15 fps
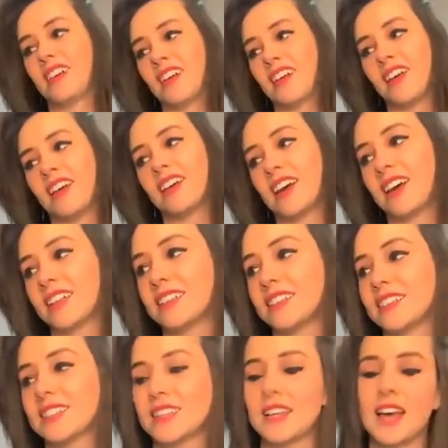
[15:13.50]
And
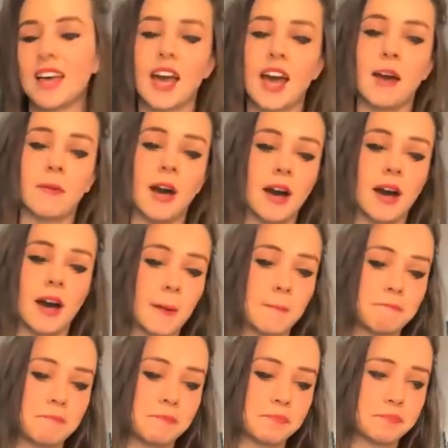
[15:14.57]
I have
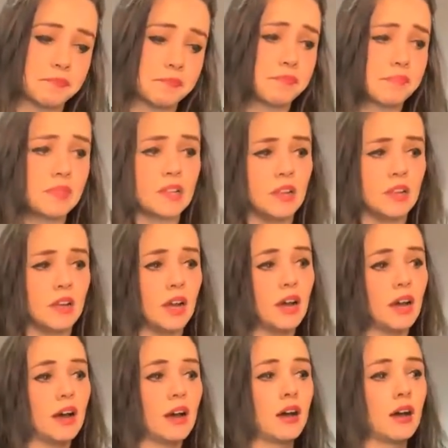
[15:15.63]

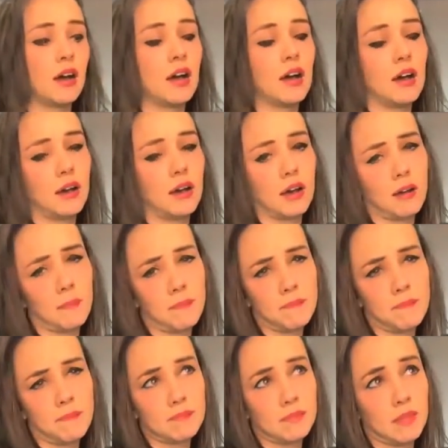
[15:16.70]
a
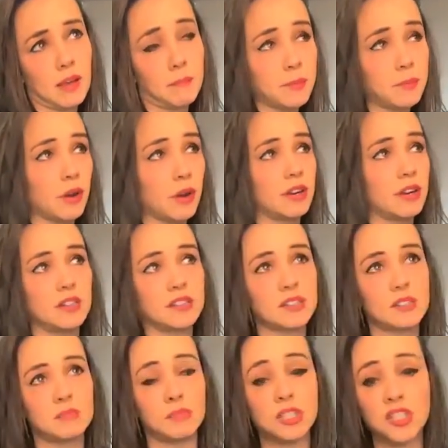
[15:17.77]
big brother
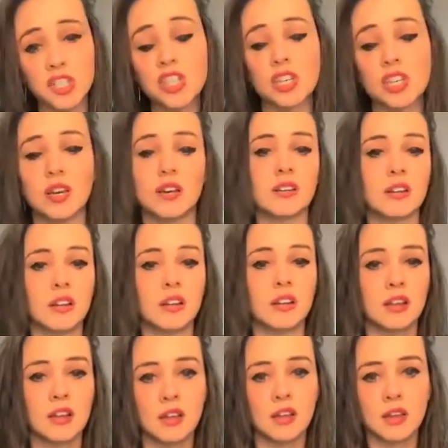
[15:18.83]
is musician.
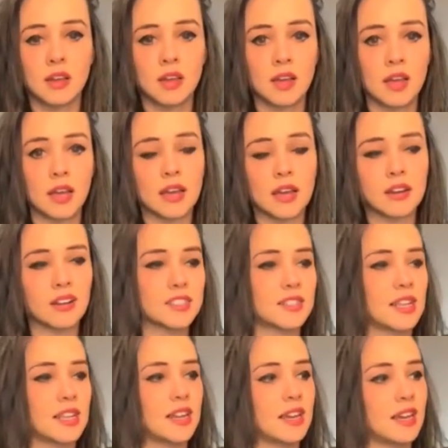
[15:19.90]
And also,
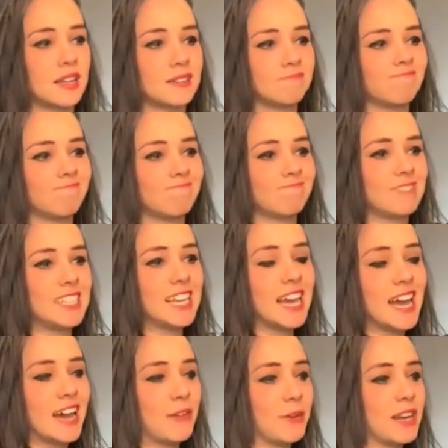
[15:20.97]
and
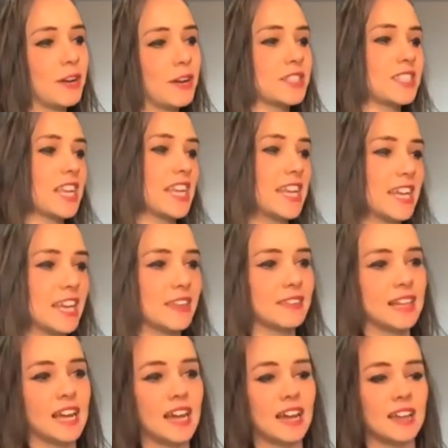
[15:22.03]
yeah, when I was a kid,
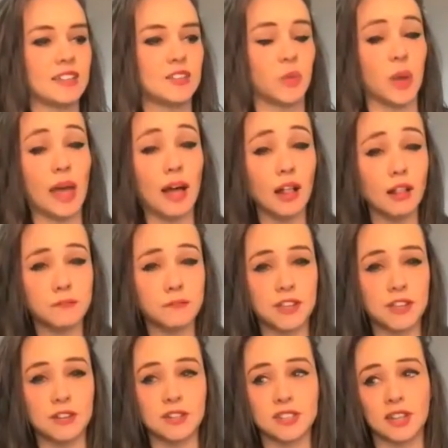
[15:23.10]
like 12
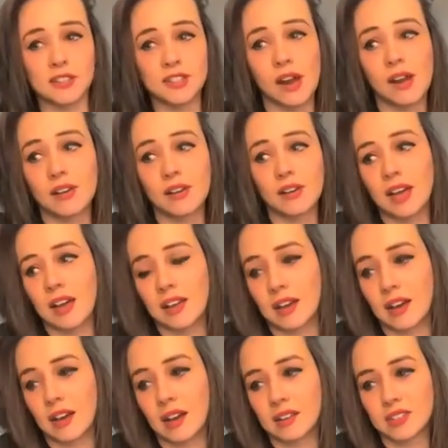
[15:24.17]
years, I started like
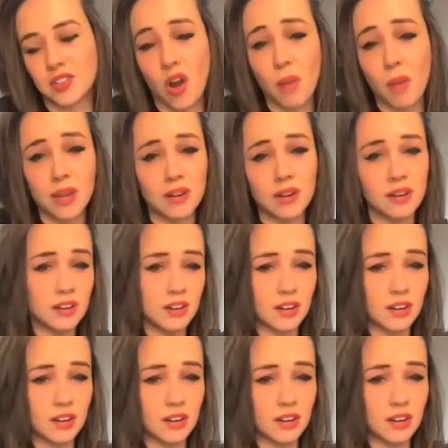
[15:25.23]
a drummer.